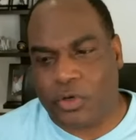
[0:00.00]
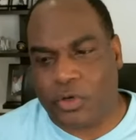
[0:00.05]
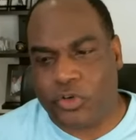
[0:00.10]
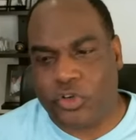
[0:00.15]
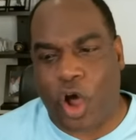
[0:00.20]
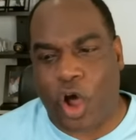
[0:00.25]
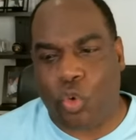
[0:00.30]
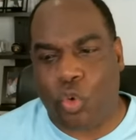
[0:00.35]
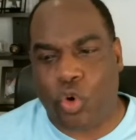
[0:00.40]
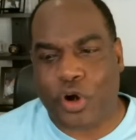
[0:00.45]

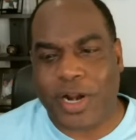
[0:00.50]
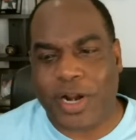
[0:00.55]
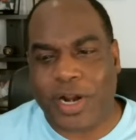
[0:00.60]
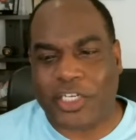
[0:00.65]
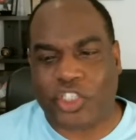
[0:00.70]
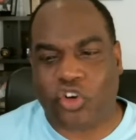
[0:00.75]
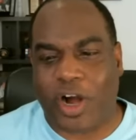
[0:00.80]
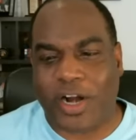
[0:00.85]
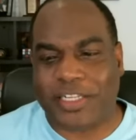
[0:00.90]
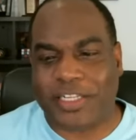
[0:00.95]
no, we're not
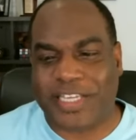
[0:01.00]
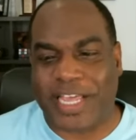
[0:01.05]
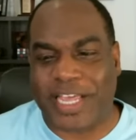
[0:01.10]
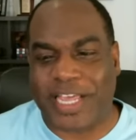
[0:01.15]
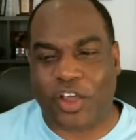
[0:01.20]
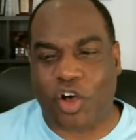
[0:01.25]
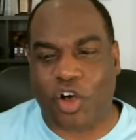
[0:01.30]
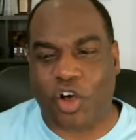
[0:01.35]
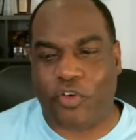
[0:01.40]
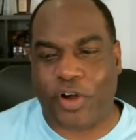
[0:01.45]
trying to
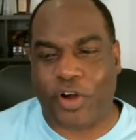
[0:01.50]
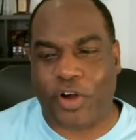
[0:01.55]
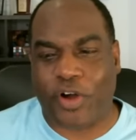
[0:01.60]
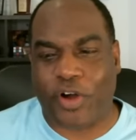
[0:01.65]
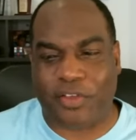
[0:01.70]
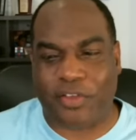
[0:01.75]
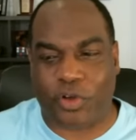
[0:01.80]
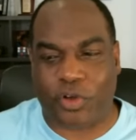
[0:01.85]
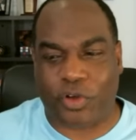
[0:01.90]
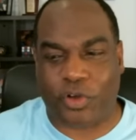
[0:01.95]
take over any
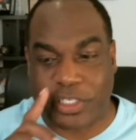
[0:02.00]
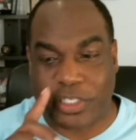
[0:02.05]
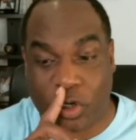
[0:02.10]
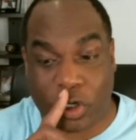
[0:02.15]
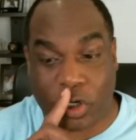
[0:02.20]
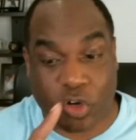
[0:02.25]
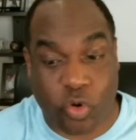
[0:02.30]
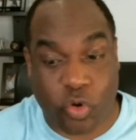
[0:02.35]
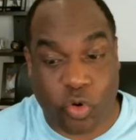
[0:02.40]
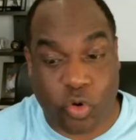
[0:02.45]
of those things.
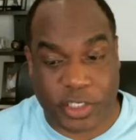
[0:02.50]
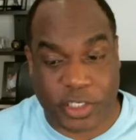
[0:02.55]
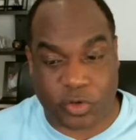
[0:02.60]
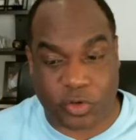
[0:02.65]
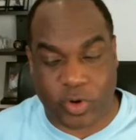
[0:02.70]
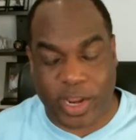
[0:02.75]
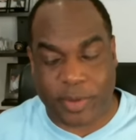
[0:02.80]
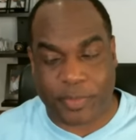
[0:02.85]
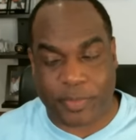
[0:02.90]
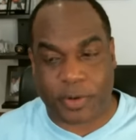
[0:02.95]
Good
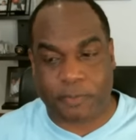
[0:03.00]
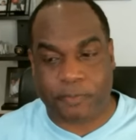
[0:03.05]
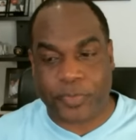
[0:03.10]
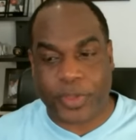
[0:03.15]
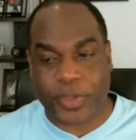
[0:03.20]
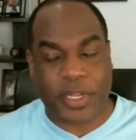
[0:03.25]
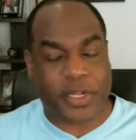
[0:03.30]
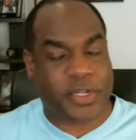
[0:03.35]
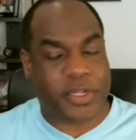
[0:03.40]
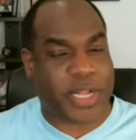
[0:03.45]
question, Raymond.
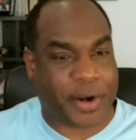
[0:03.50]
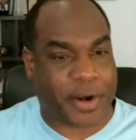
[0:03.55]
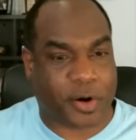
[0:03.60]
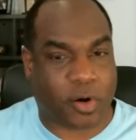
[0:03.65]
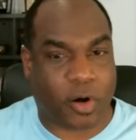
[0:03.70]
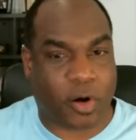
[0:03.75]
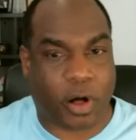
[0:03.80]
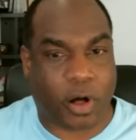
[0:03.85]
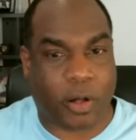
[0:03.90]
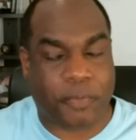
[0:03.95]
Not at
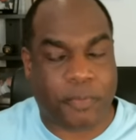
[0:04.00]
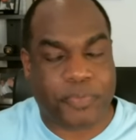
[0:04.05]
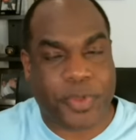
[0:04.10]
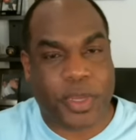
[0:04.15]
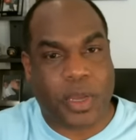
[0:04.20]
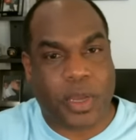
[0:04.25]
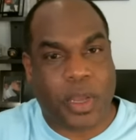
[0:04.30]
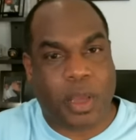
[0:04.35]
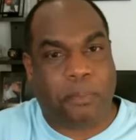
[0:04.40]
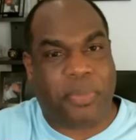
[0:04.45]
all.
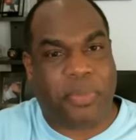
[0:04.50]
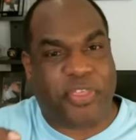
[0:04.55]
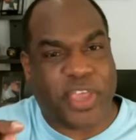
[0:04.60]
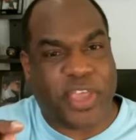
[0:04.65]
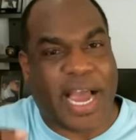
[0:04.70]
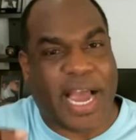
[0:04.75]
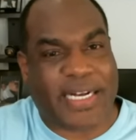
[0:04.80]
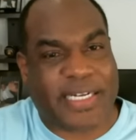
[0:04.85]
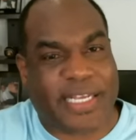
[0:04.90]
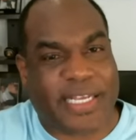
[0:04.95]
But the
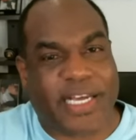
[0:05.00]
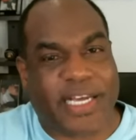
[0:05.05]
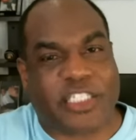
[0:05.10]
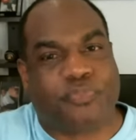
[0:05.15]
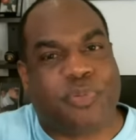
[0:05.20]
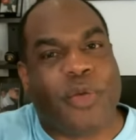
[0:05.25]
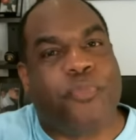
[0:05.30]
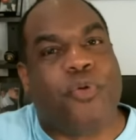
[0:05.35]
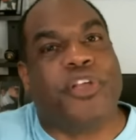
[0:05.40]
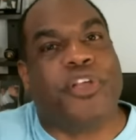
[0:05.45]
idea is
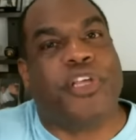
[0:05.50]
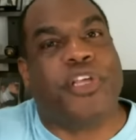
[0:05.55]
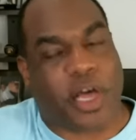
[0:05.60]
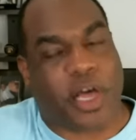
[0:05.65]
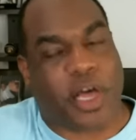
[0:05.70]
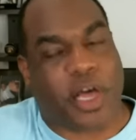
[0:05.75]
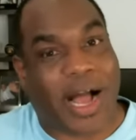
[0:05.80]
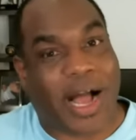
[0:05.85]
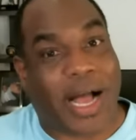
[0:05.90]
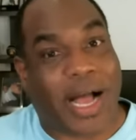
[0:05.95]
people need
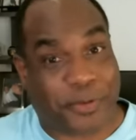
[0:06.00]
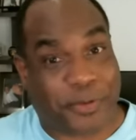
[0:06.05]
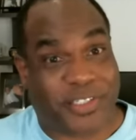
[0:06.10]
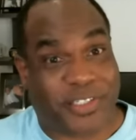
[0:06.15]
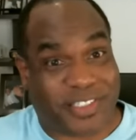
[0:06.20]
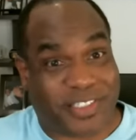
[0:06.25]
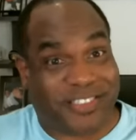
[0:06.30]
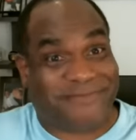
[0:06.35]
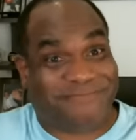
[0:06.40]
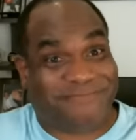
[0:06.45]
other
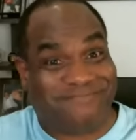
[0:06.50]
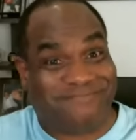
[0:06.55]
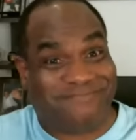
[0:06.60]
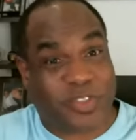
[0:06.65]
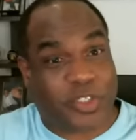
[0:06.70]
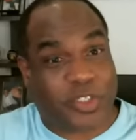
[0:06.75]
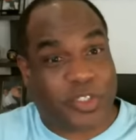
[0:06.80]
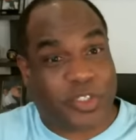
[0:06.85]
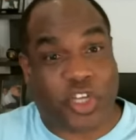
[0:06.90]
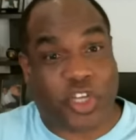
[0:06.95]
options.
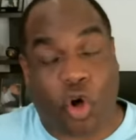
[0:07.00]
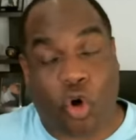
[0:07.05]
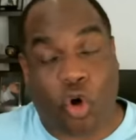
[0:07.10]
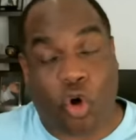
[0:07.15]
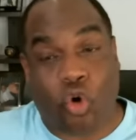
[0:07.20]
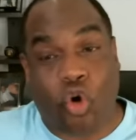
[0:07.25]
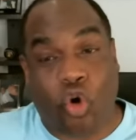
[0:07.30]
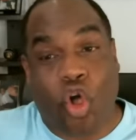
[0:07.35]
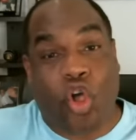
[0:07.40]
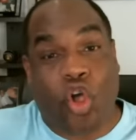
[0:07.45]

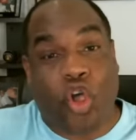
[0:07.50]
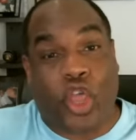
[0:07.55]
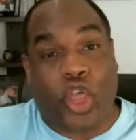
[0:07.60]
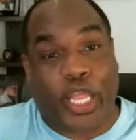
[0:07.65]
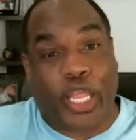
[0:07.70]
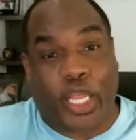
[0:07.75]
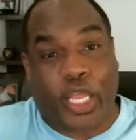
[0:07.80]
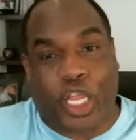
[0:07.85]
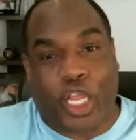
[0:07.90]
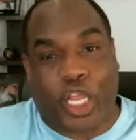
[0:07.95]
So
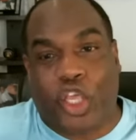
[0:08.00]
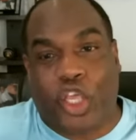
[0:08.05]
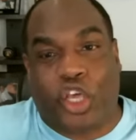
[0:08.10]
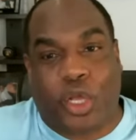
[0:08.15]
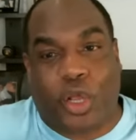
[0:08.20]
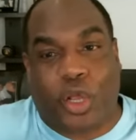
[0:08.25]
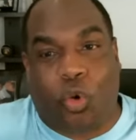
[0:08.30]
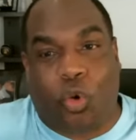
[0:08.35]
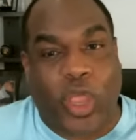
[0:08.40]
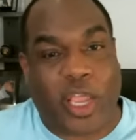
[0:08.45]

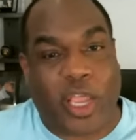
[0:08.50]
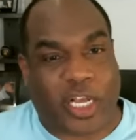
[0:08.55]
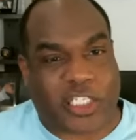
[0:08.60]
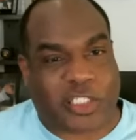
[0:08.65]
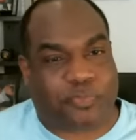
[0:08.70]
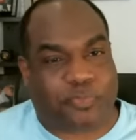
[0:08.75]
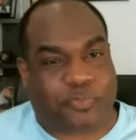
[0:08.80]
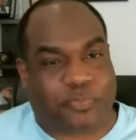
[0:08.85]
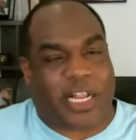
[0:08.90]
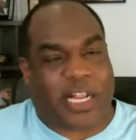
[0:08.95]
we
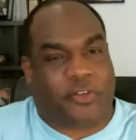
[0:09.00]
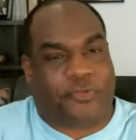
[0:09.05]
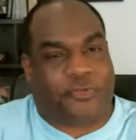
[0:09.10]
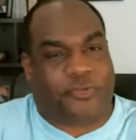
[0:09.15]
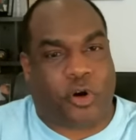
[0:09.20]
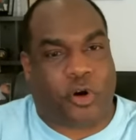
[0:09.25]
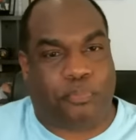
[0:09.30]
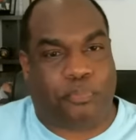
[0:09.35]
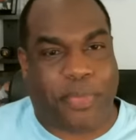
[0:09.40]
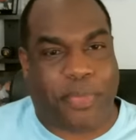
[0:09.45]
expect
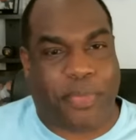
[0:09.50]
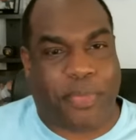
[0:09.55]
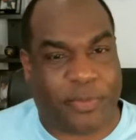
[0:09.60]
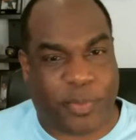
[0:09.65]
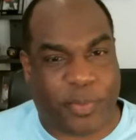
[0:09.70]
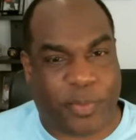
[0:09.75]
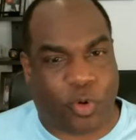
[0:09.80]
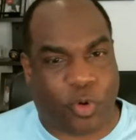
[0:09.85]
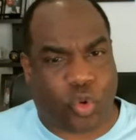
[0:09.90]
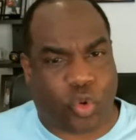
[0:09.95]
for many
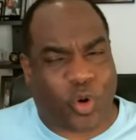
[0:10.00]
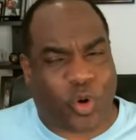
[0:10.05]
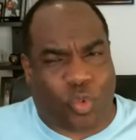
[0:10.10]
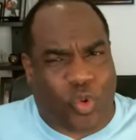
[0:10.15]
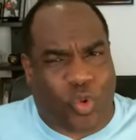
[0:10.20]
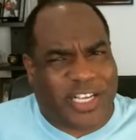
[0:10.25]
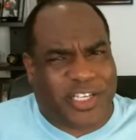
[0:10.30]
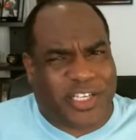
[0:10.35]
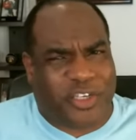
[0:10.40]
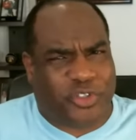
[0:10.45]
people,
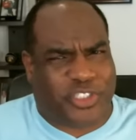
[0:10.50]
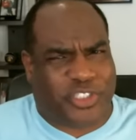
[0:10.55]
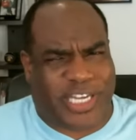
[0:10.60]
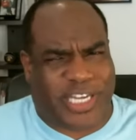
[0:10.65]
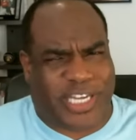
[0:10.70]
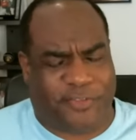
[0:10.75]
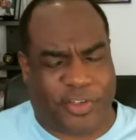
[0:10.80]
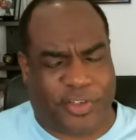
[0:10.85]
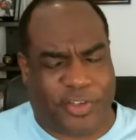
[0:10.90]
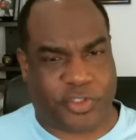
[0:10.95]
we use
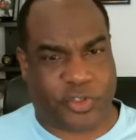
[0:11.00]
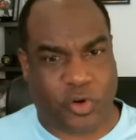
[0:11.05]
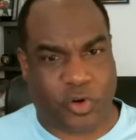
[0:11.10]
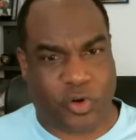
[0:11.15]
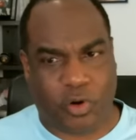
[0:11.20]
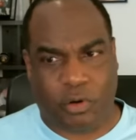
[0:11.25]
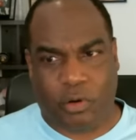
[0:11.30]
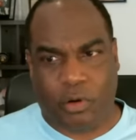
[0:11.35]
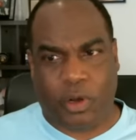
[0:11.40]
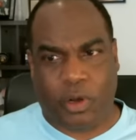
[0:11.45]

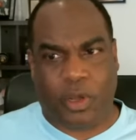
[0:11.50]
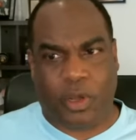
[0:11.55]
JVZoo,